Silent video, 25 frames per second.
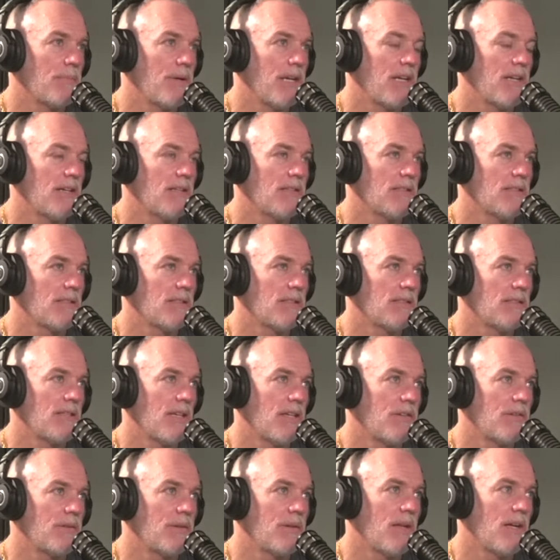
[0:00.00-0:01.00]
because it's
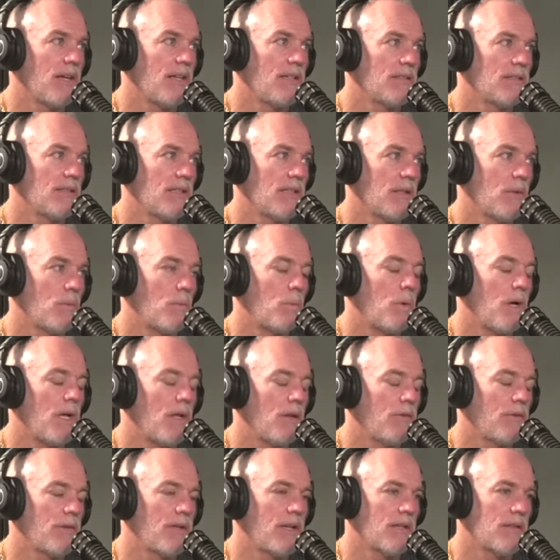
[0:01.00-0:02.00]
centralized and the wealth